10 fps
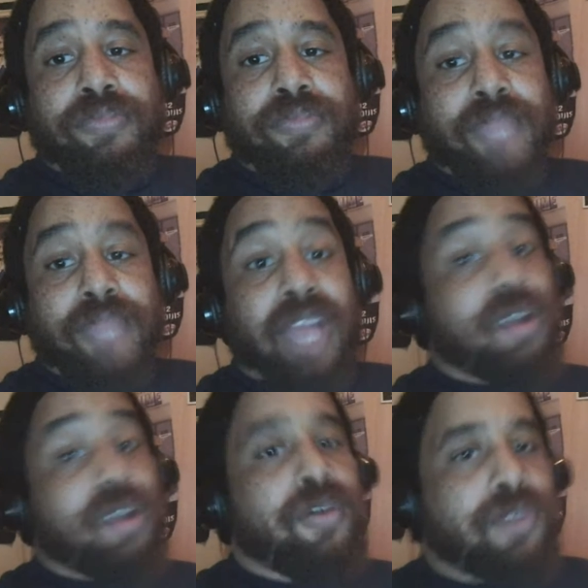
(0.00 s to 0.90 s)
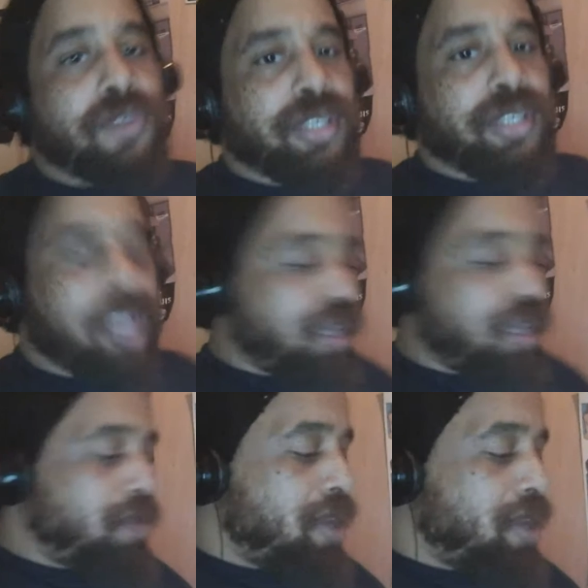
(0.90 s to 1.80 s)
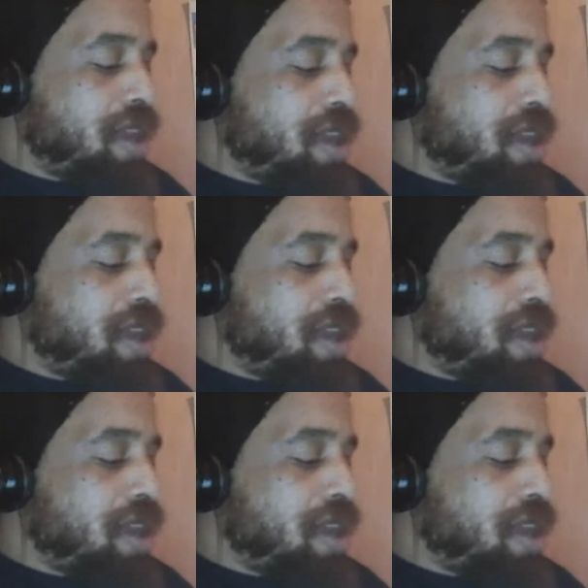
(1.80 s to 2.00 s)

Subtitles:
I know, of course, y'all hear me.